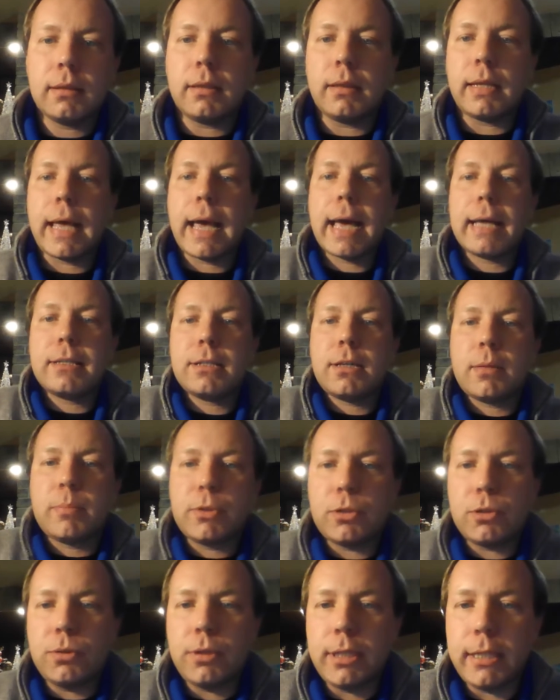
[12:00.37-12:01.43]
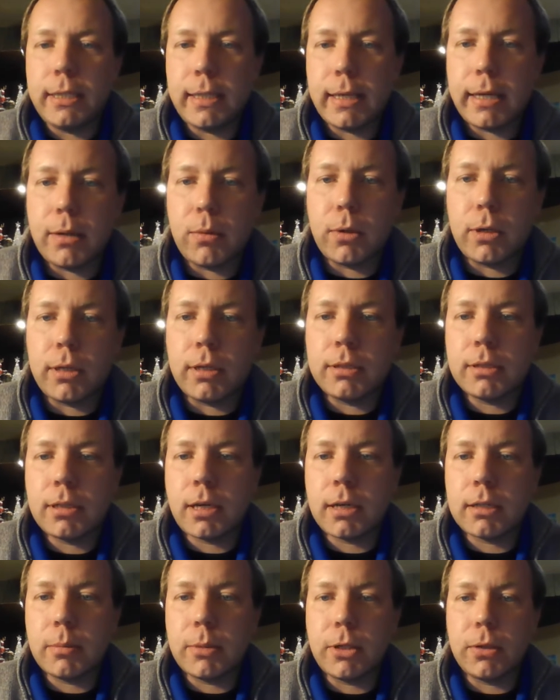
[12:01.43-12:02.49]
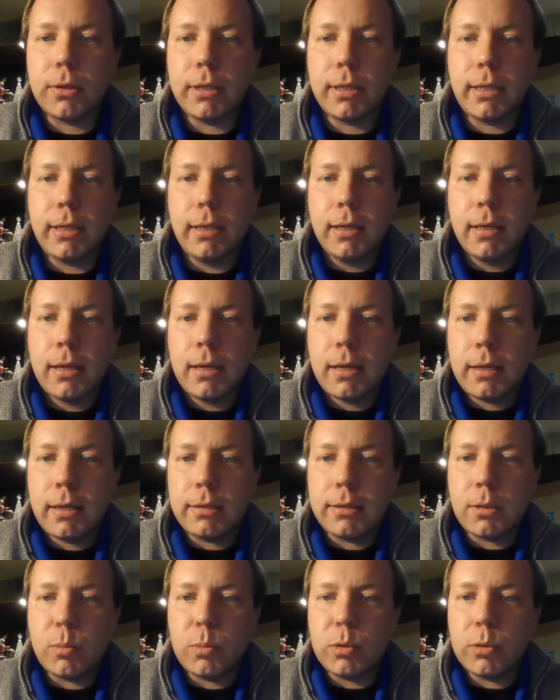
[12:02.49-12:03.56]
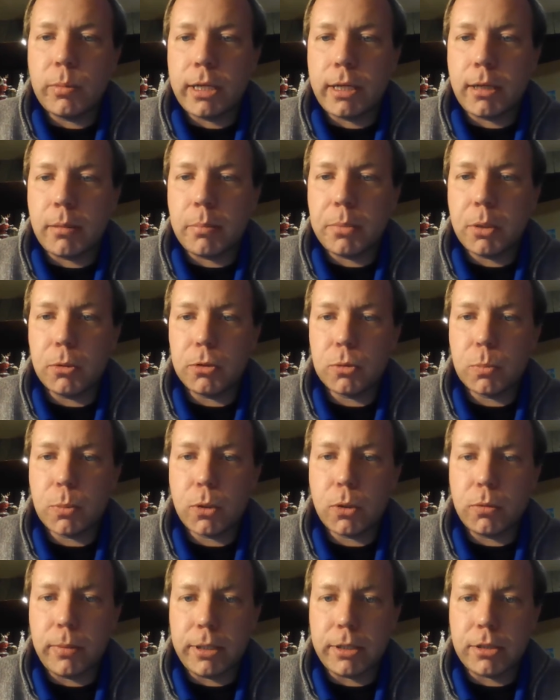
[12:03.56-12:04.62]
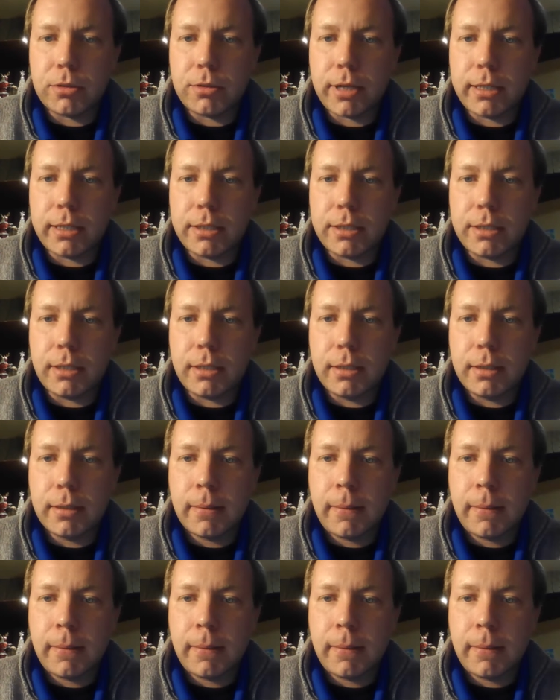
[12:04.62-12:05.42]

The last opportunity that I want to talk about is implementing a postponement strategy.